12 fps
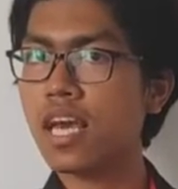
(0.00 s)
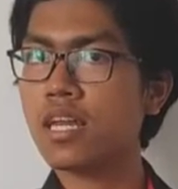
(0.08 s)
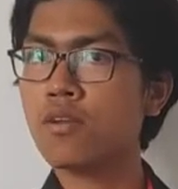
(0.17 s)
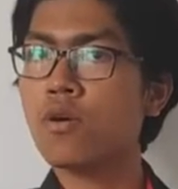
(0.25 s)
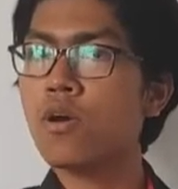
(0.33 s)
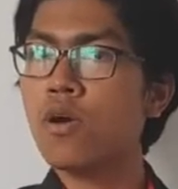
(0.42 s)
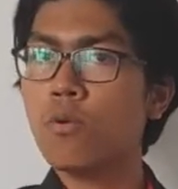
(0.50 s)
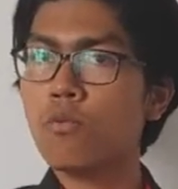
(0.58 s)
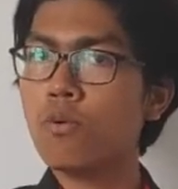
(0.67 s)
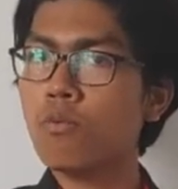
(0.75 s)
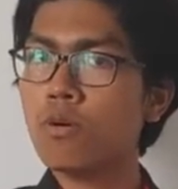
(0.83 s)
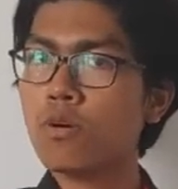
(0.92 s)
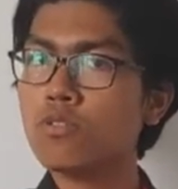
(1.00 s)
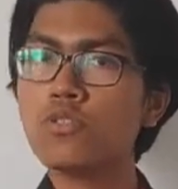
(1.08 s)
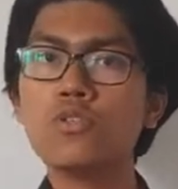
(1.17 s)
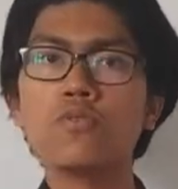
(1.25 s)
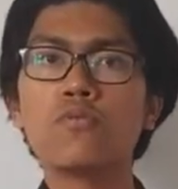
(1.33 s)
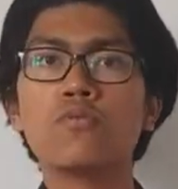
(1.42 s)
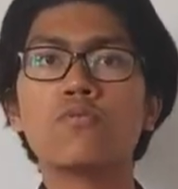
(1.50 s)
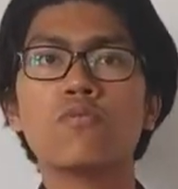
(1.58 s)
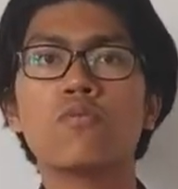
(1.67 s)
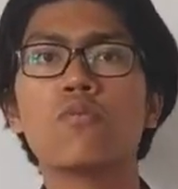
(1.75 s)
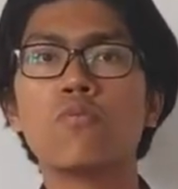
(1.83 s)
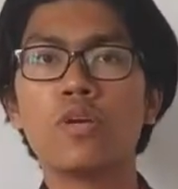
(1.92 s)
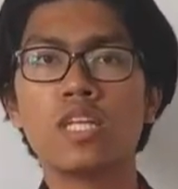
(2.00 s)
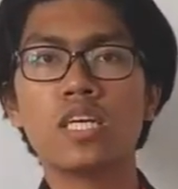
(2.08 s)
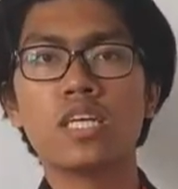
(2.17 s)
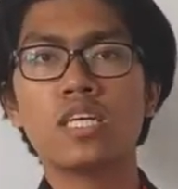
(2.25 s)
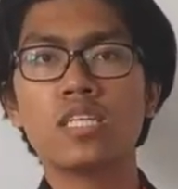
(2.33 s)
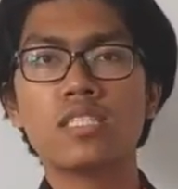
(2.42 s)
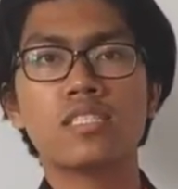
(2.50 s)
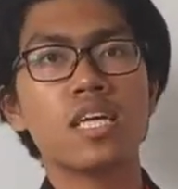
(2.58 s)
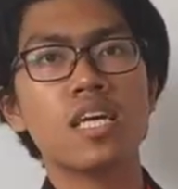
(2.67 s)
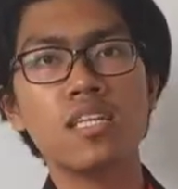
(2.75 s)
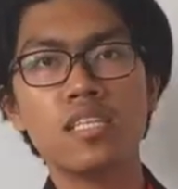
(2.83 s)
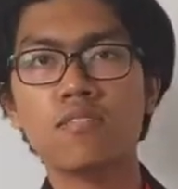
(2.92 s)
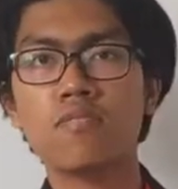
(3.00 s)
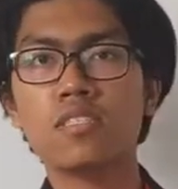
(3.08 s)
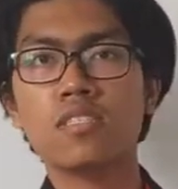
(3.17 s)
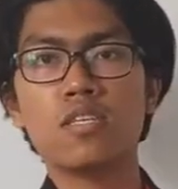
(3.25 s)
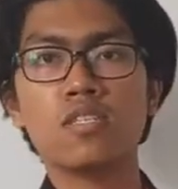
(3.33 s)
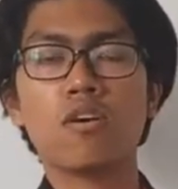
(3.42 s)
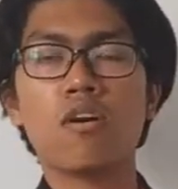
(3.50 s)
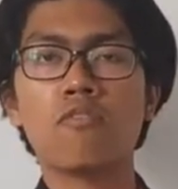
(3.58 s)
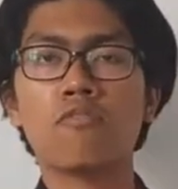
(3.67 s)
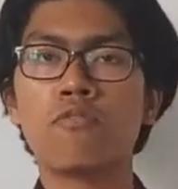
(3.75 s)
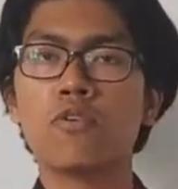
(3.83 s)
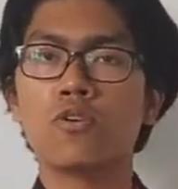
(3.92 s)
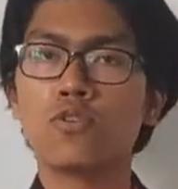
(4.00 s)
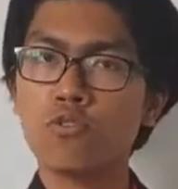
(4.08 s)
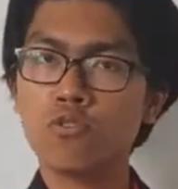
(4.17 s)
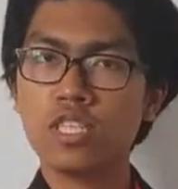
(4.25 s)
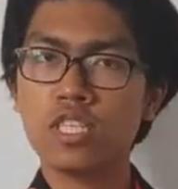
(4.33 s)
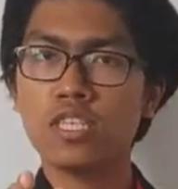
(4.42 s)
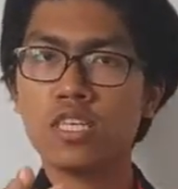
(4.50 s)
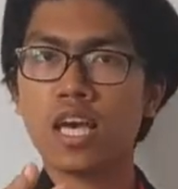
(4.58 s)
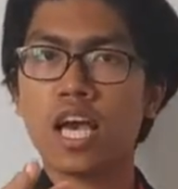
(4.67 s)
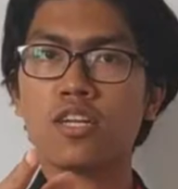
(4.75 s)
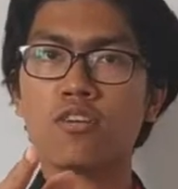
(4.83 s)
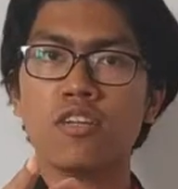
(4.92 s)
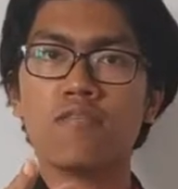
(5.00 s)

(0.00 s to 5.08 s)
and we will continue with the 10 disadvantage of rooting Android